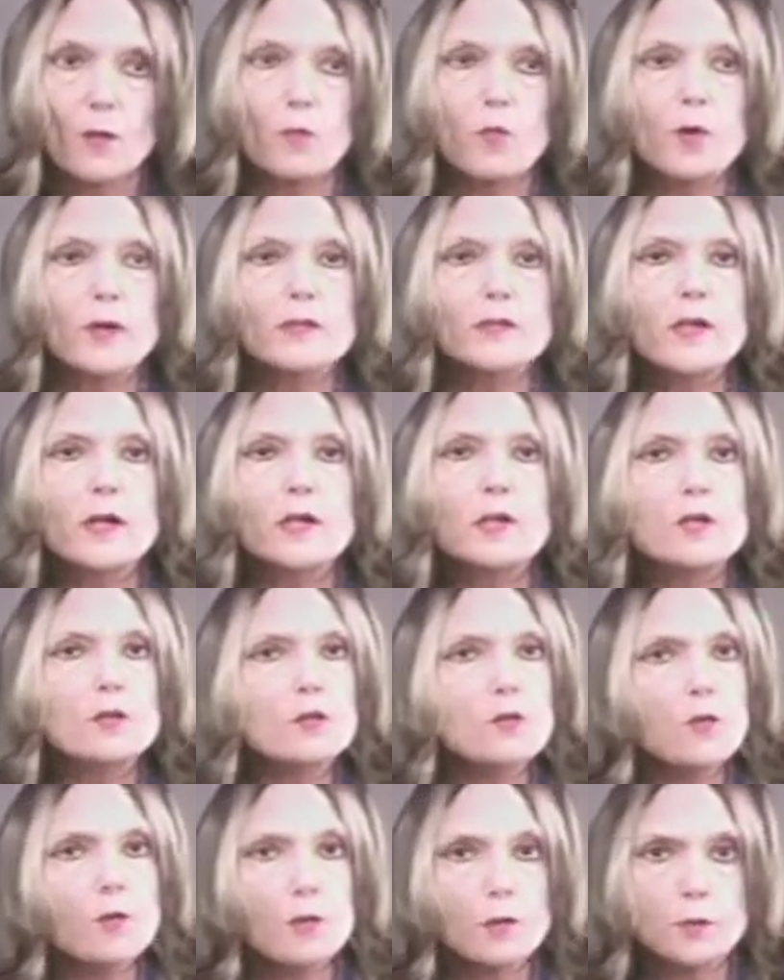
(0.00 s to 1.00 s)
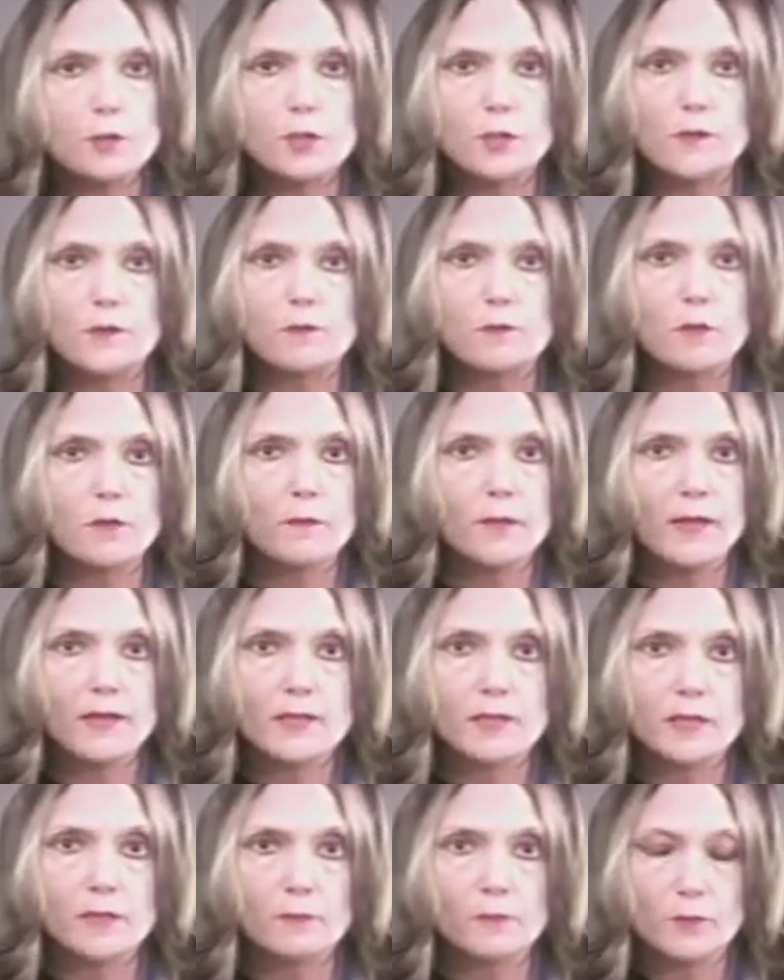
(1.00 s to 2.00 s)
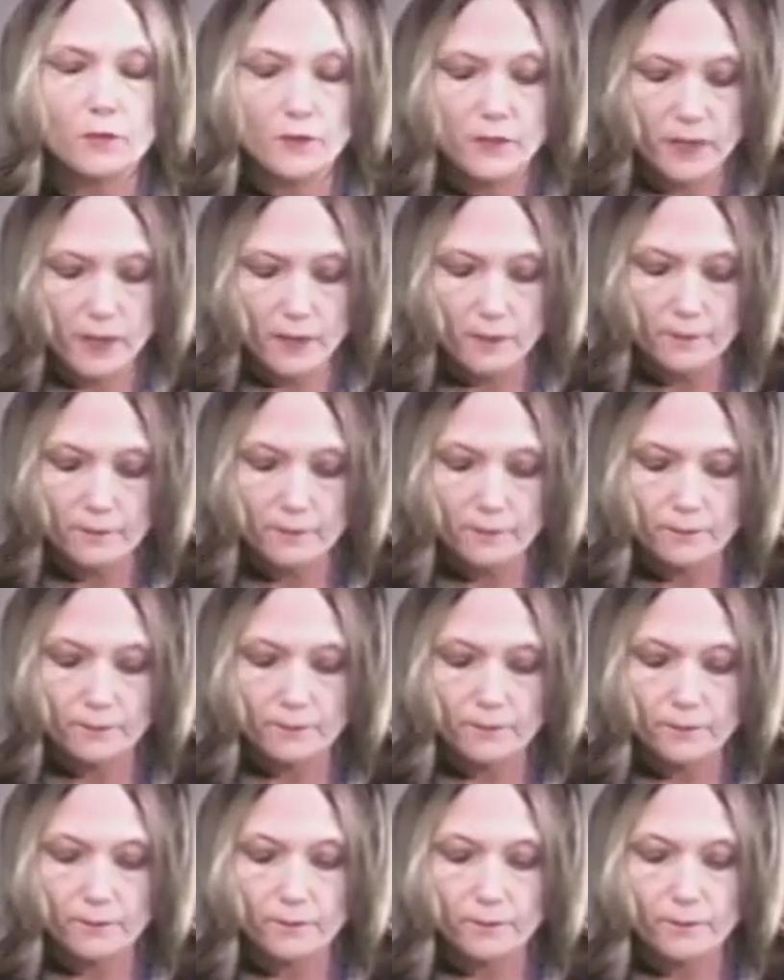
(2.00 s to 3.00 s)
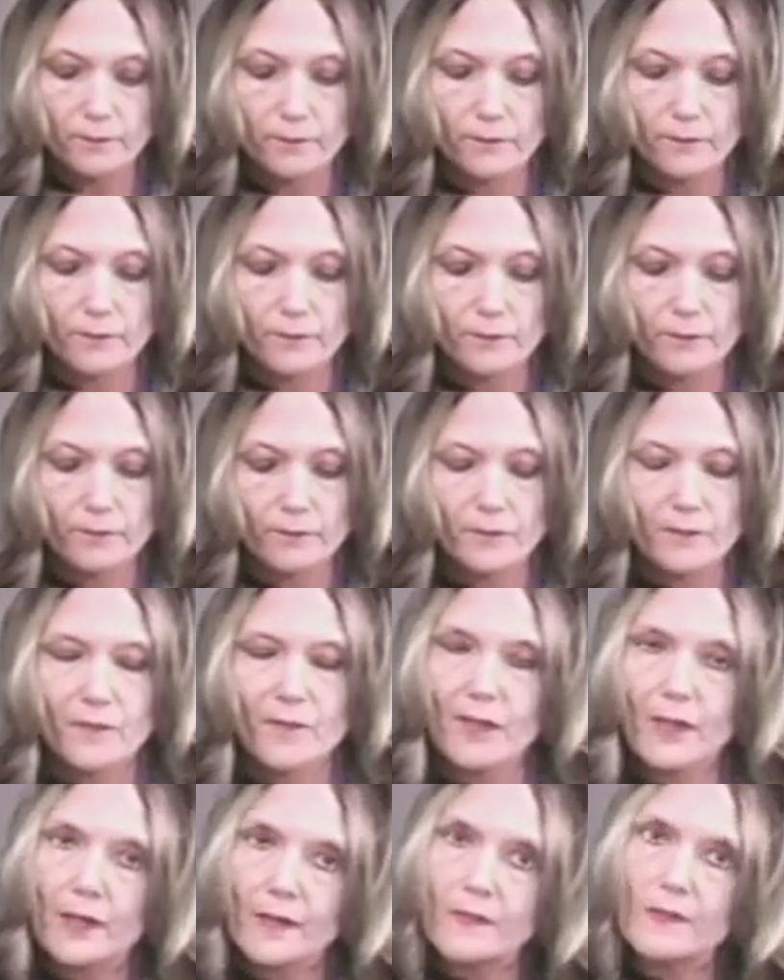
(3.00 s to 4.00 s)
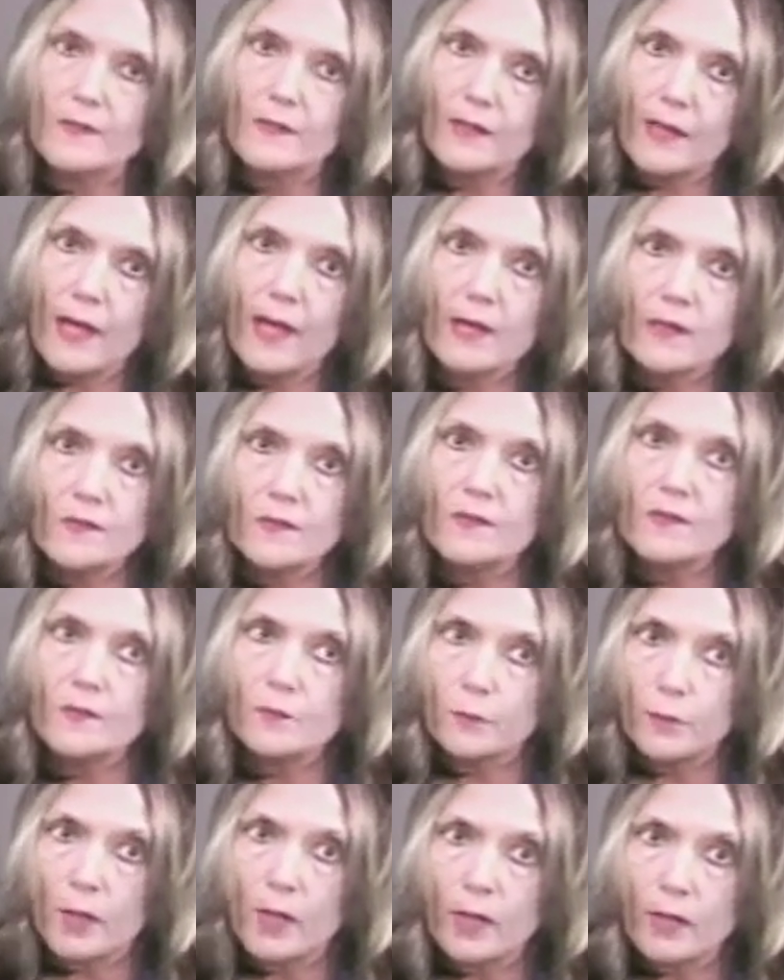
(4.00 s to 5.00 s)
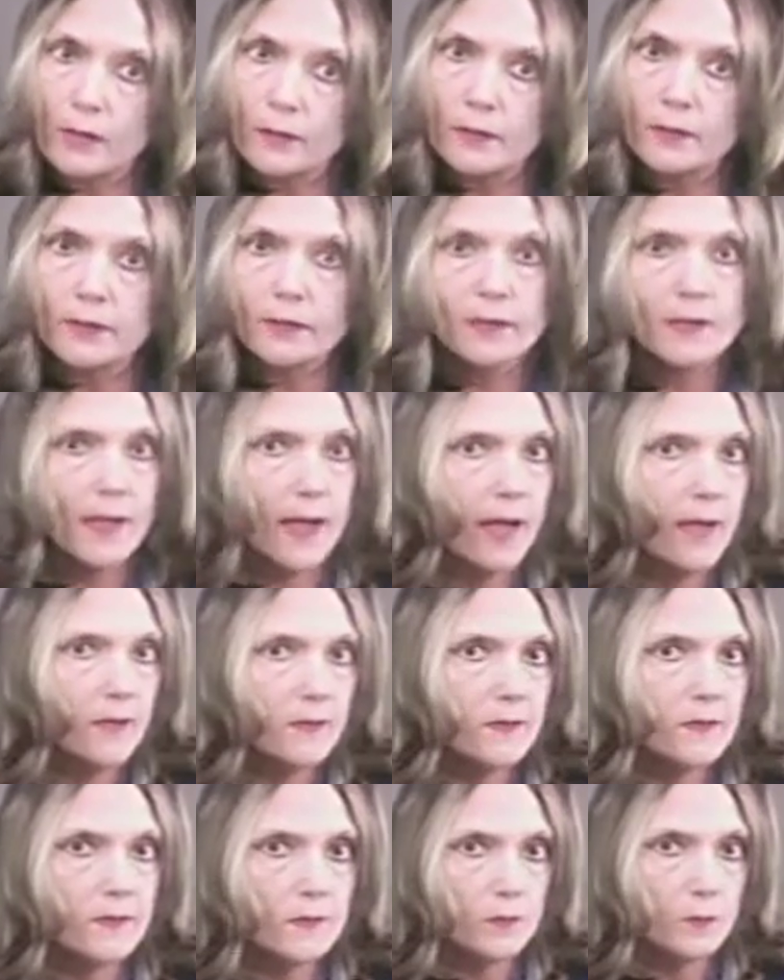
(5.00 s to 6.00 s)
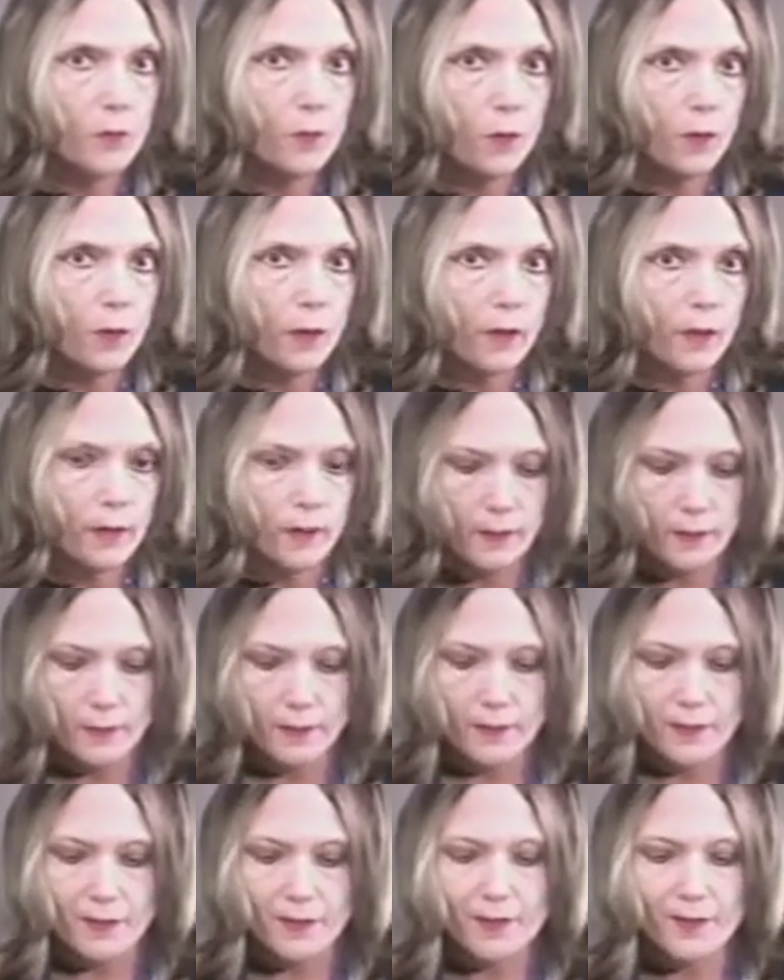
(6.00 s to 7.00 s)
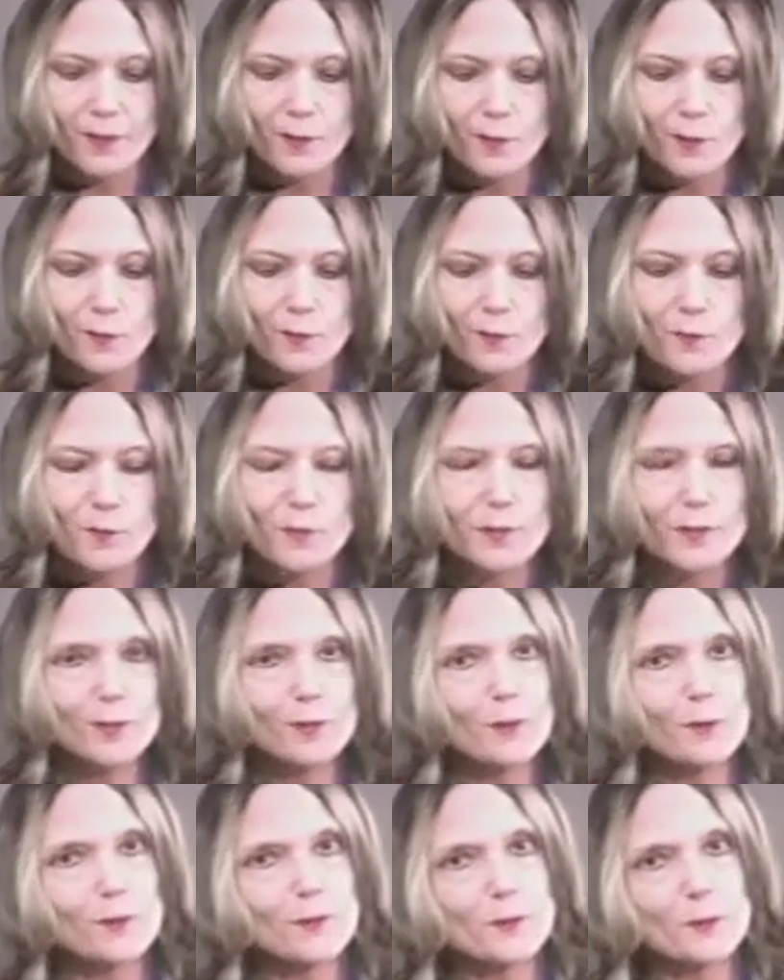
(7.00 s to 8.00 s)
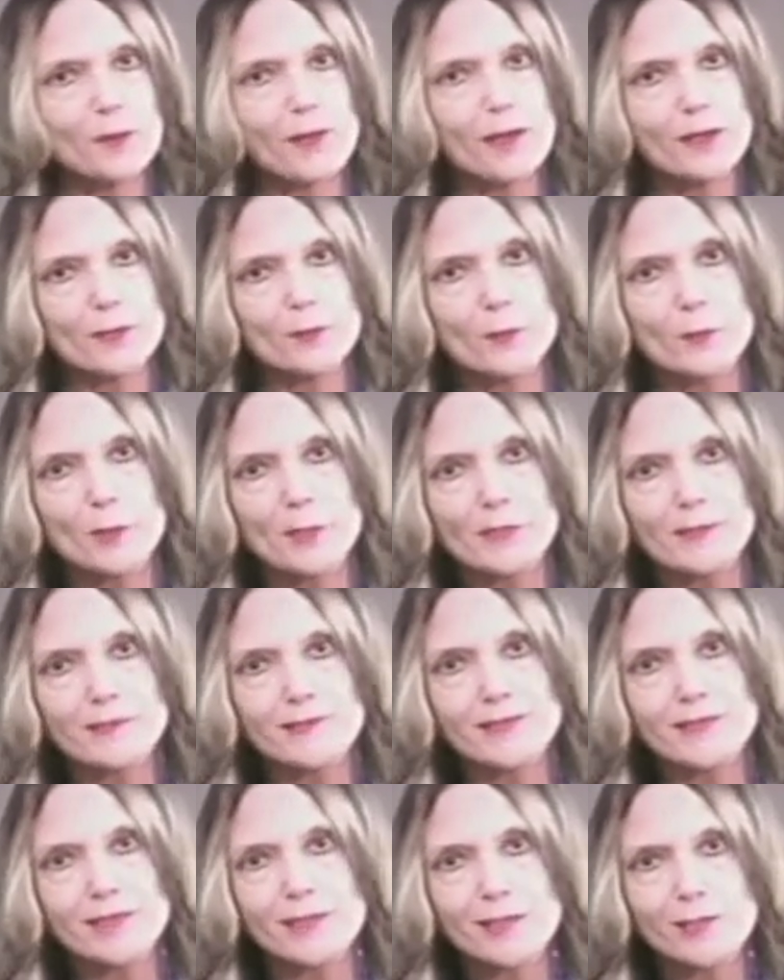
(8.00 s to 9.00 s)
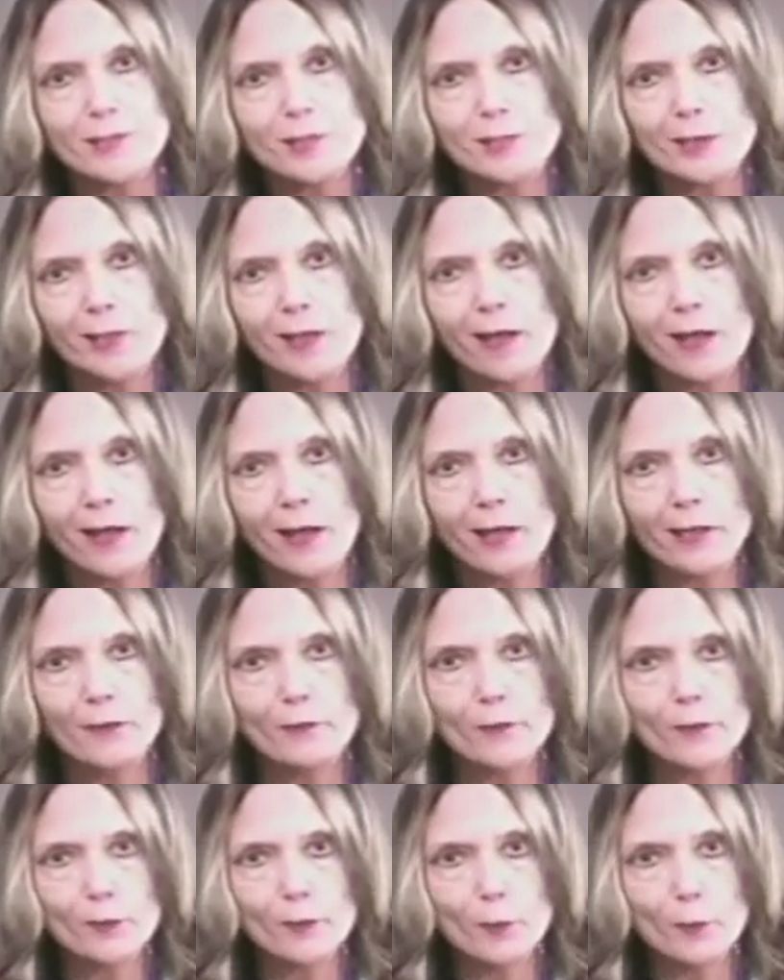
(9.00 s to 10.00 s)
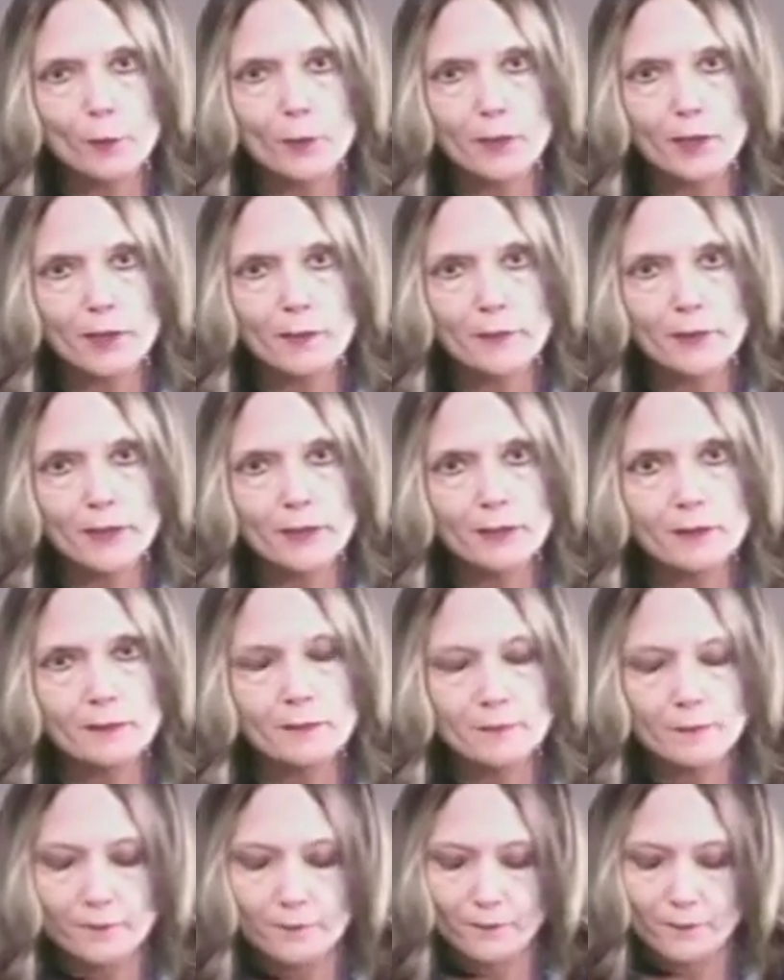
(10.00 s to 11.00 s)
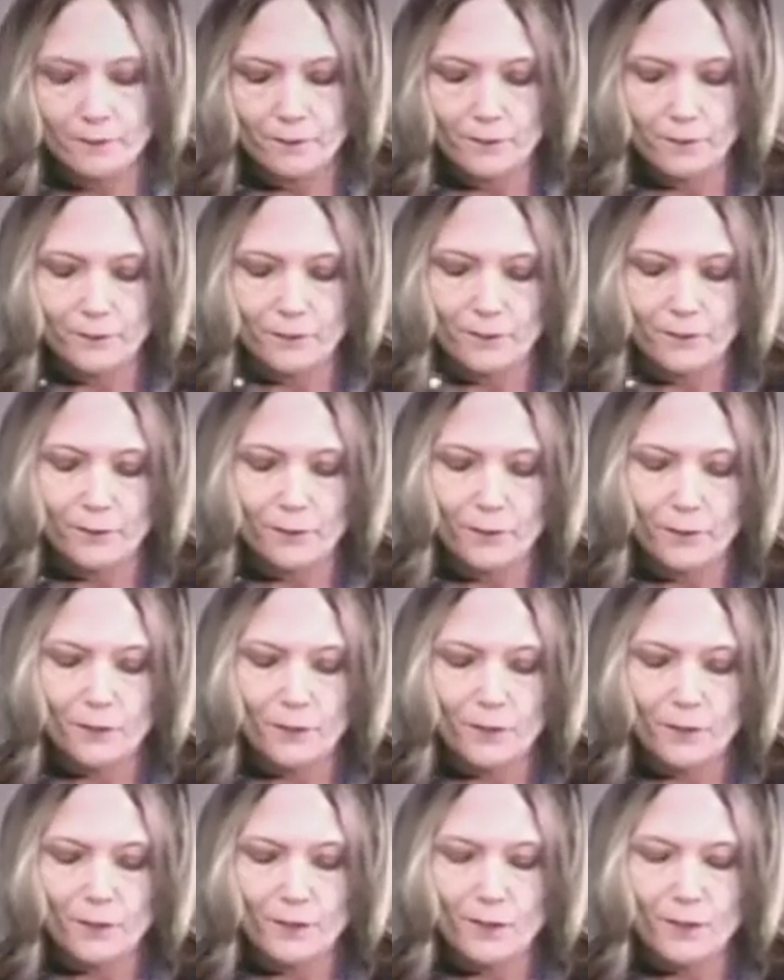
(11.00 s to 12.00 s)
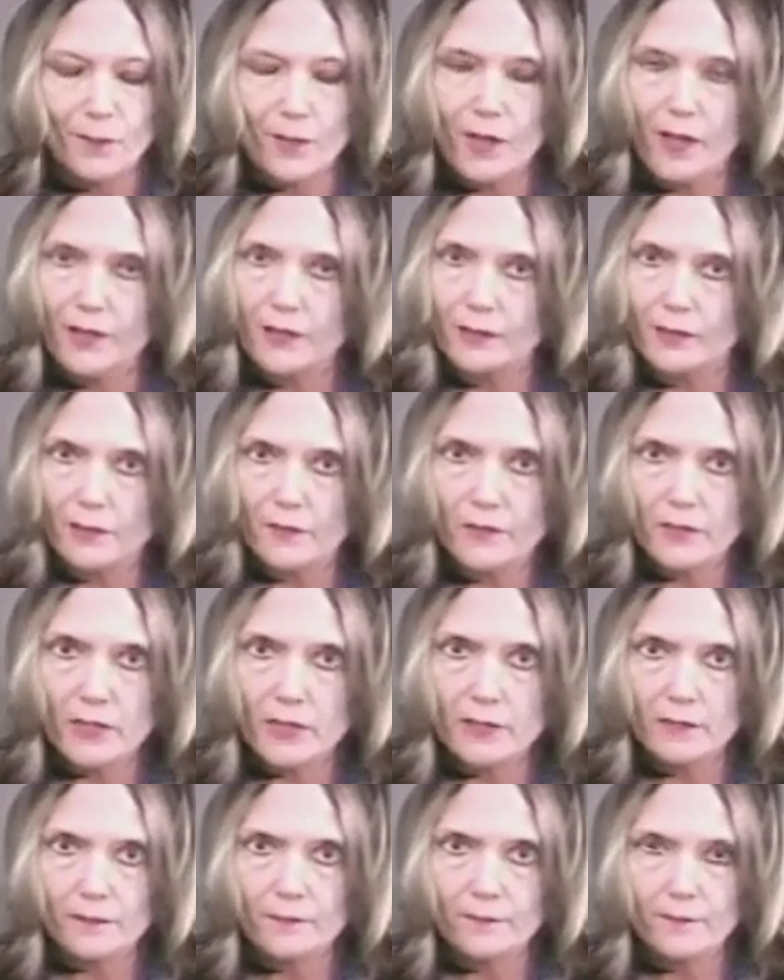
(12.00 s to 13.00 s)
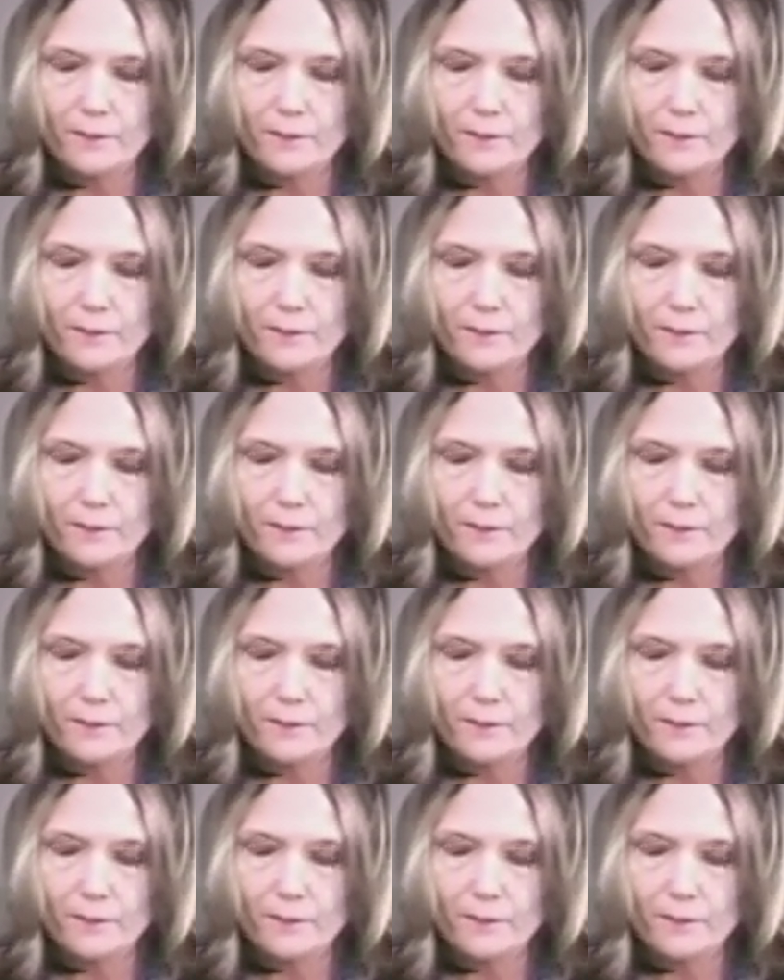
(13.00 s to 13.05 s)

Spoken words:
What a gorgeous romantic movie. Yes, it has its blood and it has its gore, but it also kind of brings a tear to your eye, if you know what I mean. I loved it.